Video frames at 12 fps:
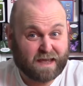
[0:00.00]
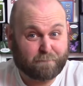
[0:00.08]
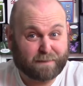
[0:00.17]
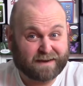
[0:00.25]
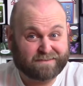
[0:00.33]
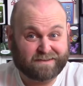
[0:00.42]

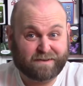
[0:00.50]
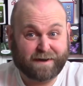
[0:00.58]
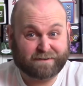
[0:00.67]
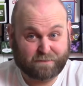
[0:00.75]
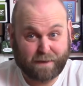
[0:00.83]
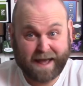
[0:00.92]
ability
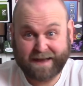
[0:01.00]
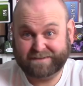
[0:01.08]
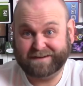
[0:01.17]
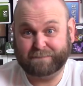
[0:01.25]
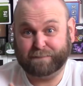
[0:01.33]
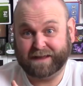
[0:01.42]
to
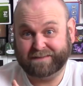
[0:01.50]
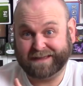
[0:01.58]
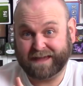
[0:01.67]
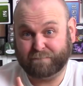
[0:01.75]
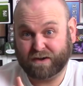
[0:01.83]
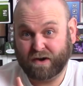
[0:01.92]
actually play the
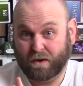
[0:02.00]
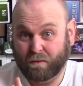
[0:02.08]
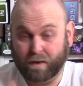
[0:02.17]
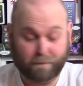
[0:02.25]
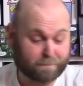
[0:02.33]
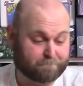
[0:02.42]
game co-op.